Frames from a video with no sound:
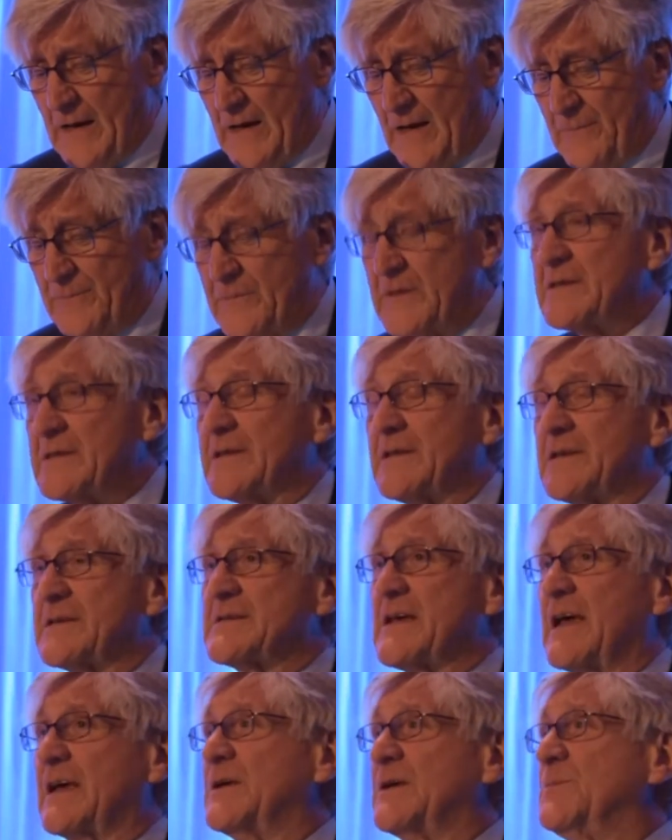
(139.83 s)
Uh, the, the
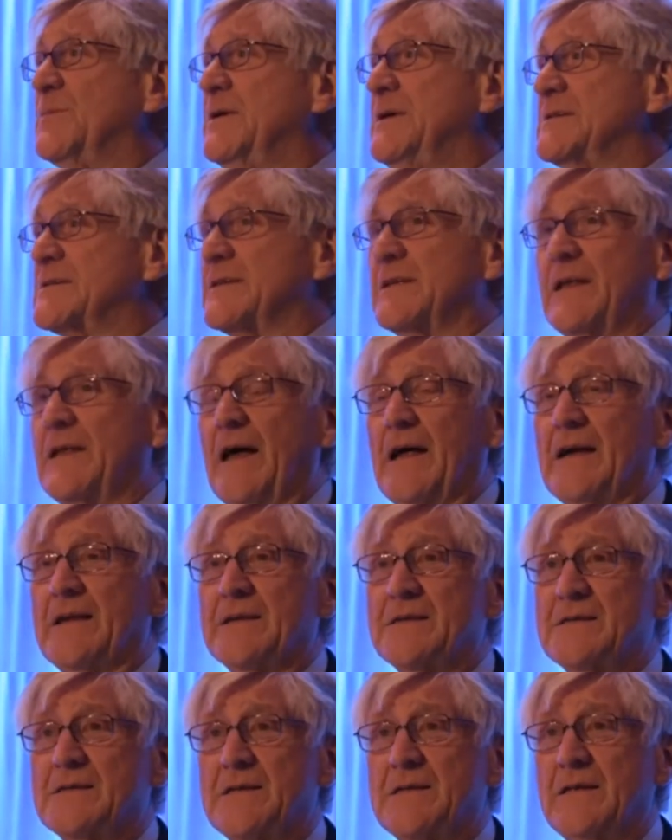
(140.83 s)
second piece of that
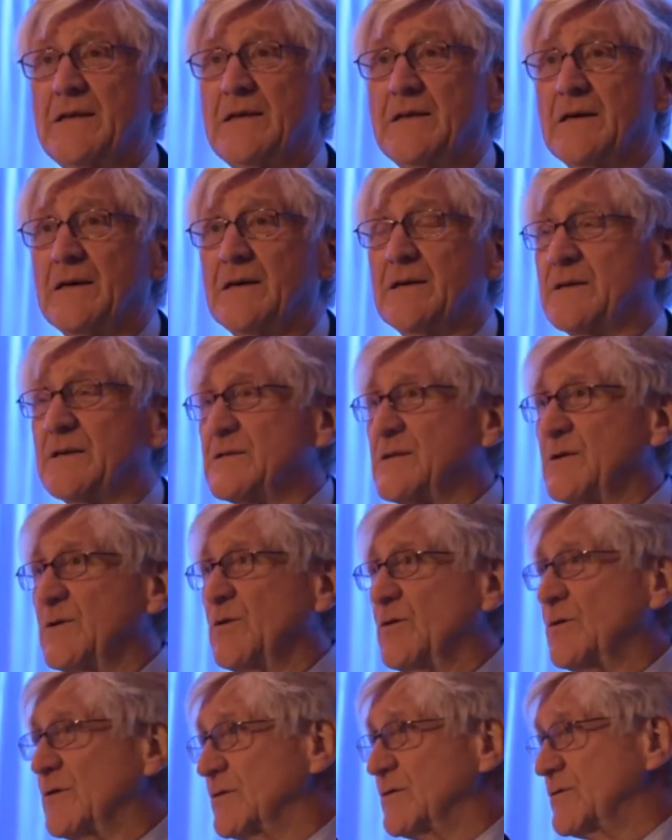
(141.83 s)
is the, uh, is the
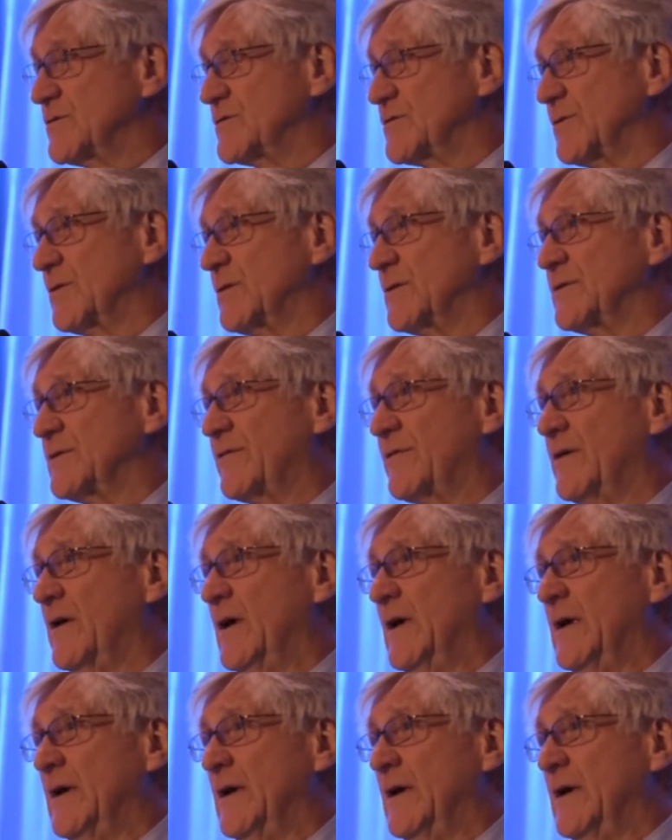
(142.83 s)
nuclear insurance.